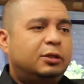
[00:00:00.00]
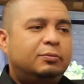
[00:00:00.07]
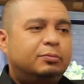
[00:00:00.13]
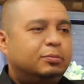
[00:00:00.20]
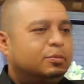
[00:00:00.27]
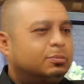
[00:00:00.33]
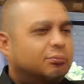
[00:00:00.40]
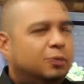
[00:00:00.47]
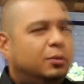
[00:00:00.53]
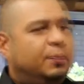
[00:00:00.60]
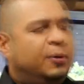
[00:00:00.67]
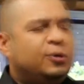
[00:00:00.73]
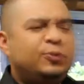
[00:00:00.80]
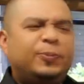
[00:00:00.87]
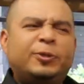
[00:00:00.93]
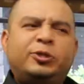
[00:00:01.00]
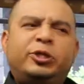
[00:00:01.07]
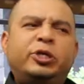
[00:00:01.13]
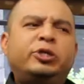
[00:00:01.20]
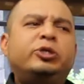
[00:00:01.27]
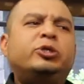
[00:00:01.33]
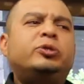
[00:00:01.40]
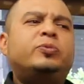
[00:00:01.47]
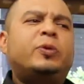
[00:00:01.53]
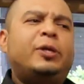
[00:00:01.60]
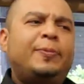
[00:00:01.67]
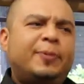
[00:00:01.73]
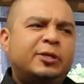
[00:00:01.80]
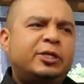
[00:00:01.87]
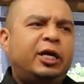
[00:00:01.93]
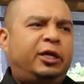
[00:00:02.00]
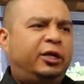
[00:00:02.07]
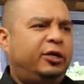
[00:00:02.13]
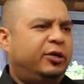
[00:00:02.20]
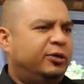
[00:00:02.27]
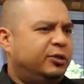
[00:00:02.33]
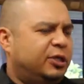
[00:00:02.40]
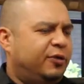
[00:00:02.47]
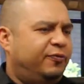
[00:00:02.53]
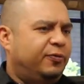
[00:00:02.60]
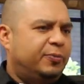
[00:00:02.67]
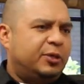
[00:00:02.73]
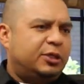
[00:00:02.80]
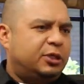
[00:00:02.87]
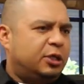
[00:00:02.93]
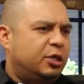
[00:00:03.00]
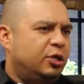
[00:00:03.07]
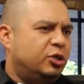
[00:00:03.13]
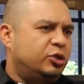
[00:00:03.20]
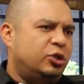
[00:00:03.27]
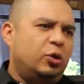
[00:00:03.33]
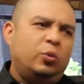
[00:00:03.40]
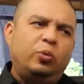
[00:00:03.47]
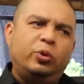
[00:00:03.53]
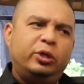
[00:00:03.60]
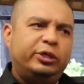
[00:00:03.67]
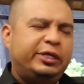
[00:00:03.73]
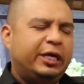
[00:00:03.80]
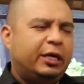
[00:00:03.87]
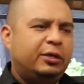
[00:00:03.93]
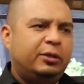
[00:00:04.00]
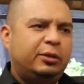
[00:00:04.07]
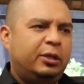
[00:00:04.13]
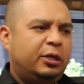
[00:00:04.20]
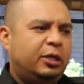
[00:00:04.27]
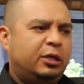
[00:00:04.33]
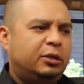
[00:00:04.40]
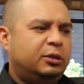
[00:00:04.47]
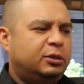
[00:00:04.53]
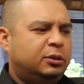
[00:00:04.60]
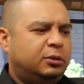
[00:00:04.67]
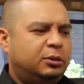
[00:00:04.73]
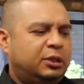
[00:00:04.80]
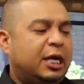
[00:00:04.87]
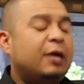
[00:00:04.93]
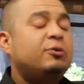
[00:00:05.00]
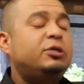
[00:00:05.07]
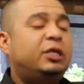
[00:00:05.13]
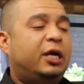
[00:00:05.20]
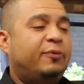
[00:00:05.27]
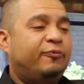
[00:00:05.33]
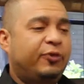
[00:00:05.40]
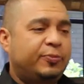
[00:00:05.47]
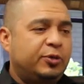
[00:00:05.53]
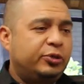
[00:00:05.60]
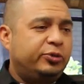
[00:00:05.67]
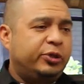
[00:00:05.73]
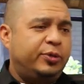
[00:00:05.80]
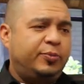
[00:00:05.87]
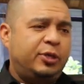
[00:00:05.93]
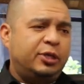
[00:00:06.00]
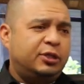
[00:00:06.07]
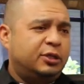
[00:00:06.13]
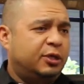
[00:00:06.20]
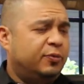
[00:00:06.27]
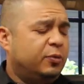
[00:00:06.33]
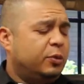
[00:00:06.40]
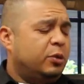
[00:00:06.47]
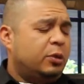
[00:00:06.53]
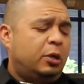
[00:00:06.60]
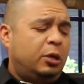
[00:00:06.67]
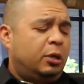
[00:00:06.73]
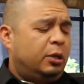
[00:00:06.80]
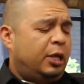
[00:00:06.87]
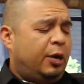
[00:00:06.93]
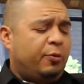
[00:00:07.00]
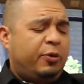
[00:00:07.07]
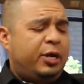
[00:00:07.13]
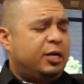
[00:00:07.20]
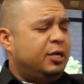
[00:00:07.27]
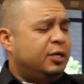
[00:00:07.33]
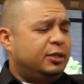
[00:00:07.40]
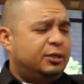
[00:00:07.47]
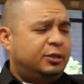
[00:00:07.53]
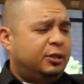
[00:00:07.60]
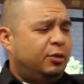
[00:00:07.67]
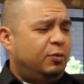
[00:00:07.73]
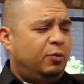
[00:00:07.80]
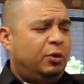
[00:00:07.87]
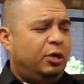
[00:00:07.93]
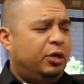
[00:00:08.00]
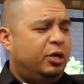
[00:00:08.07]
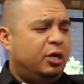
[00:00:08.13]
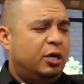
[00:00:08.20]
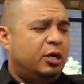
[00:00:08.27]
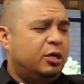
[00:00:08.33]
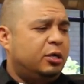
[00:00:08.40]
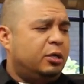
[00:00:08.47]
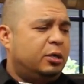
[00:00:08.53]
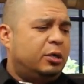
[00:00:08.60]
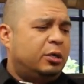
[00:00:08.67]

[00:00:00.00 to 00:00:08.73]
it. Post-procedure is really protecting yourself from the sun. There's no real downtime from the treatment itself. That redness that will occur